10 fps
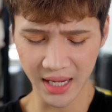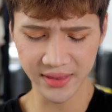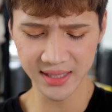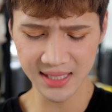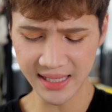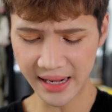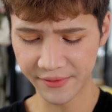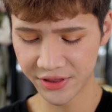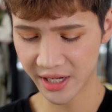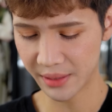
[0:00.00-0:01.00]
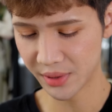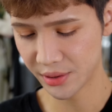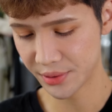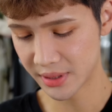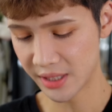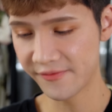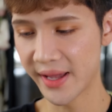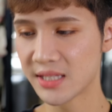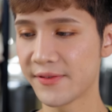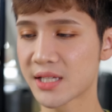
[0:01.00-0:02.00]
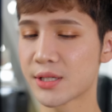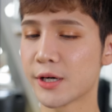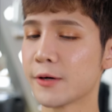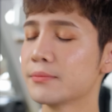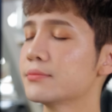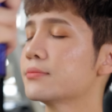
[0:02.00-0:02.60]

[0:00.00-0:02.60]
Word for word: And then to set everything, I'm gonna use the face fixer